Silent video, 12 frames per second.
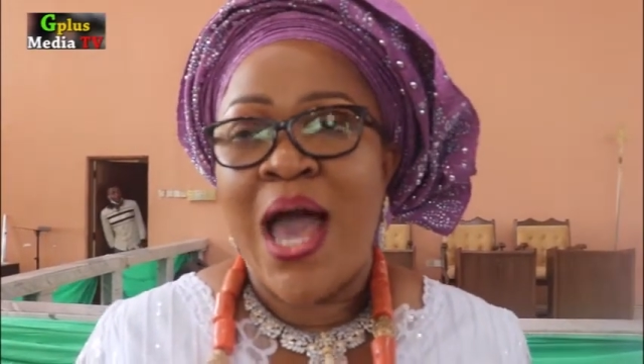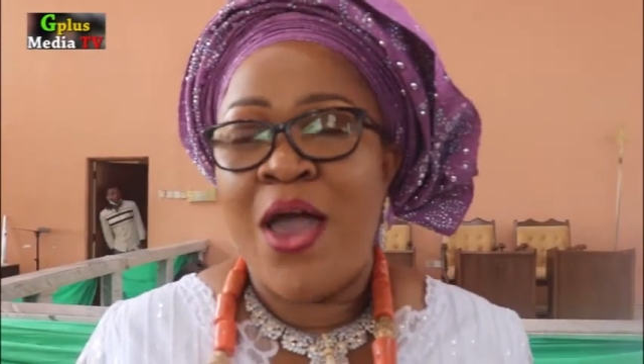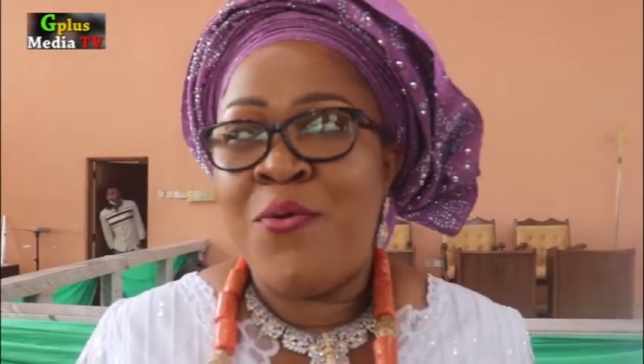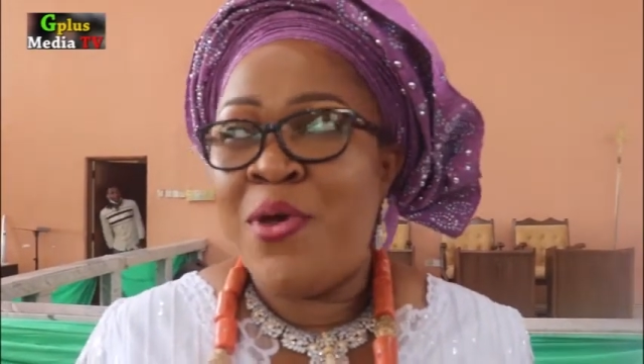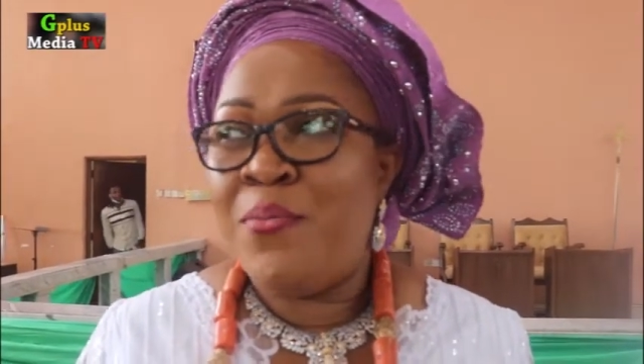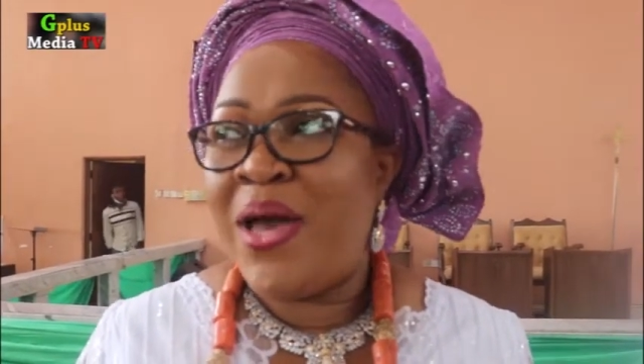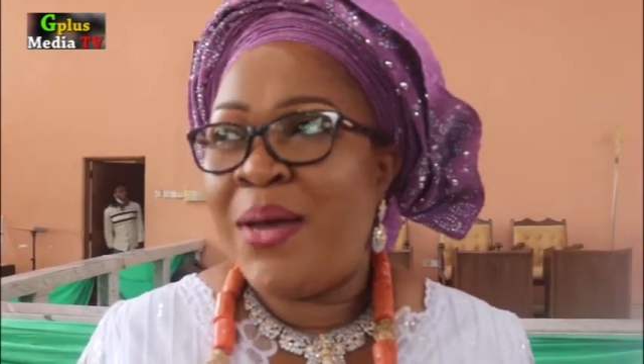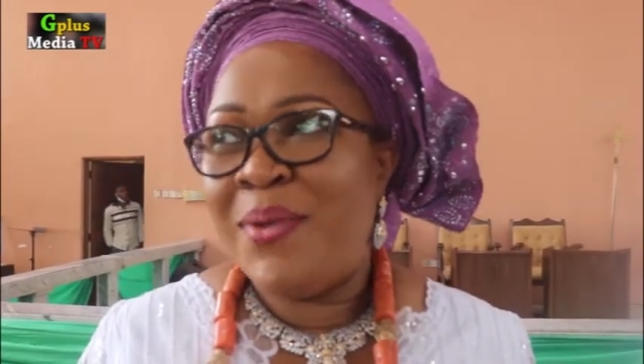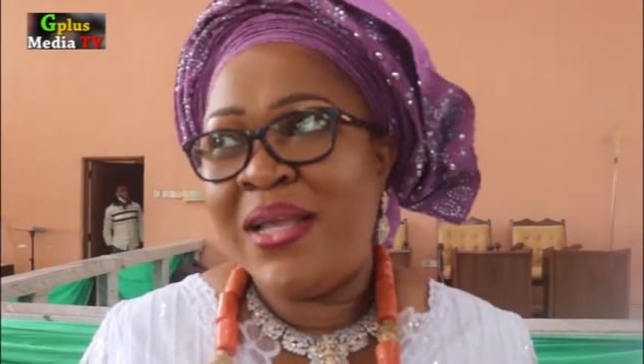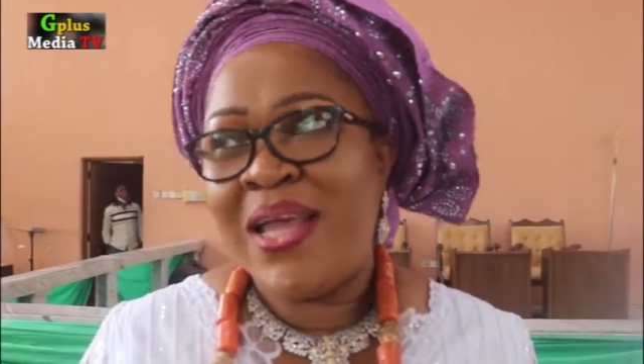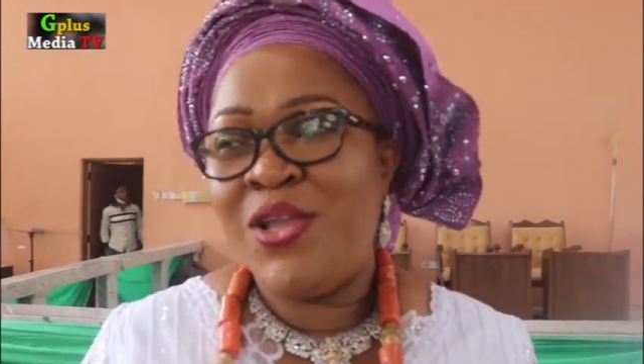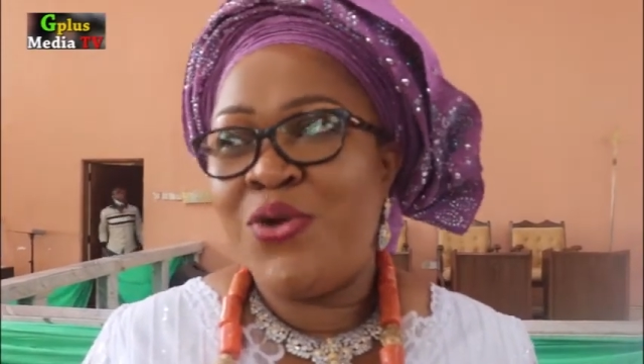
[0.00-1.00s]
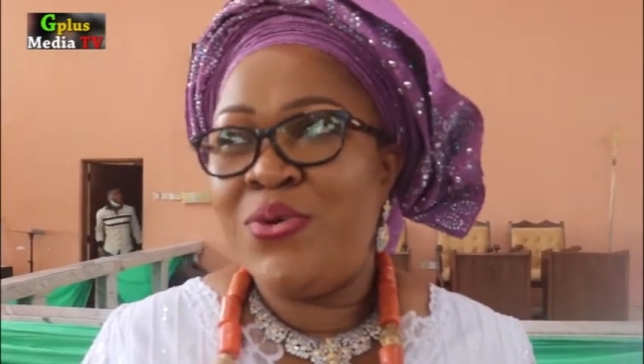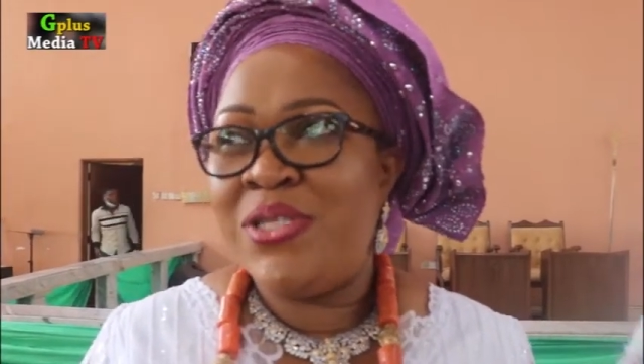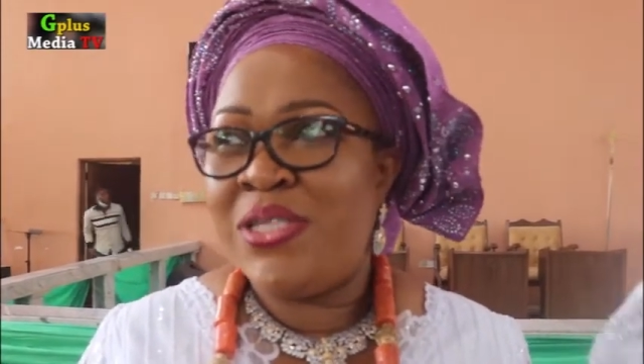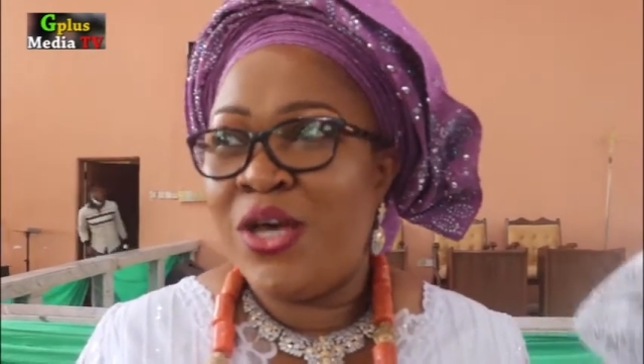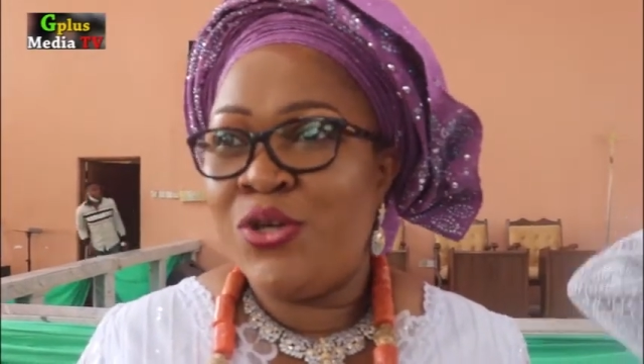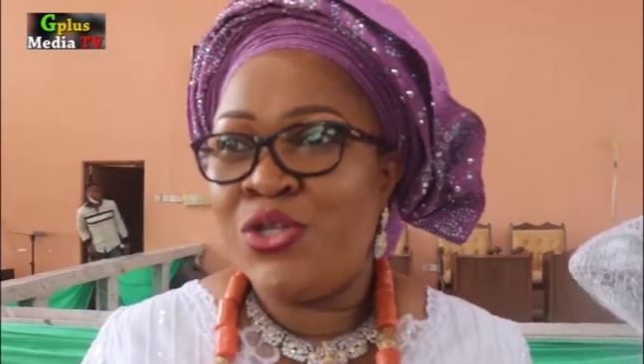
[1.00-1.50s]
I remember my dad
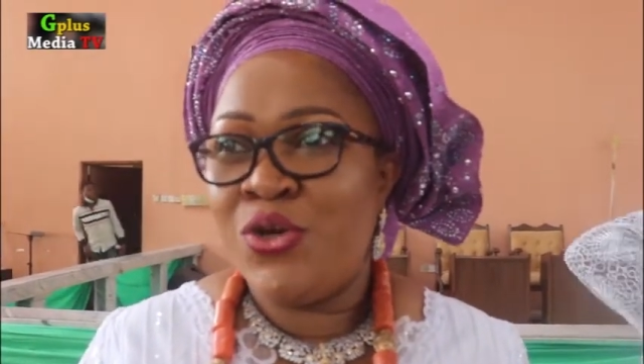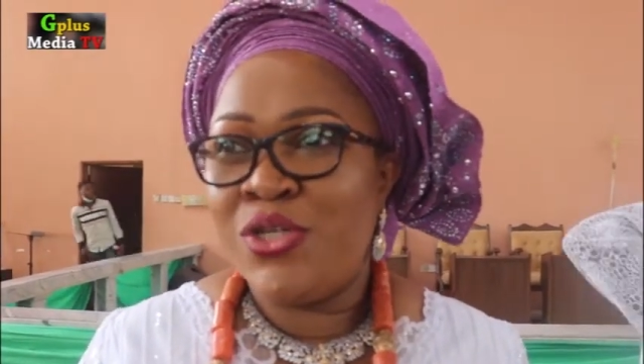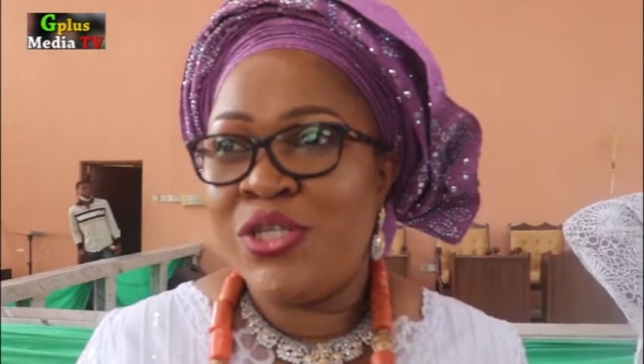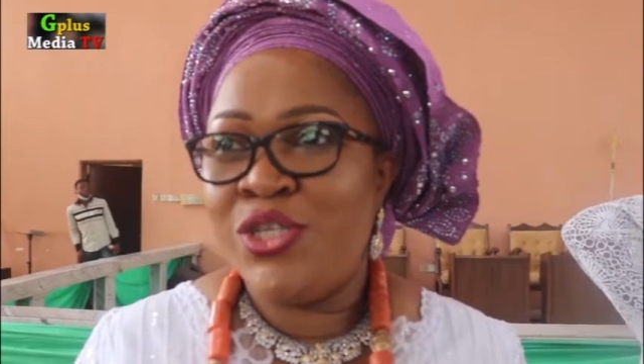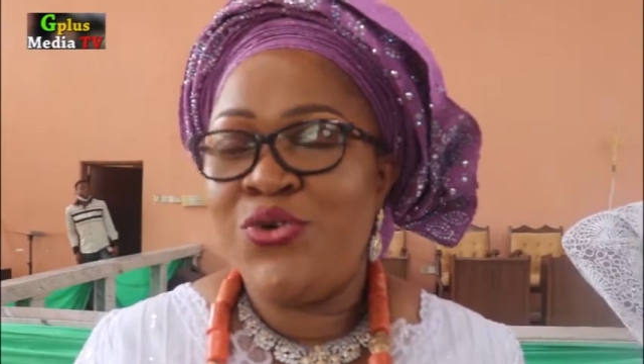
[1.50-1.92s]
always tells us,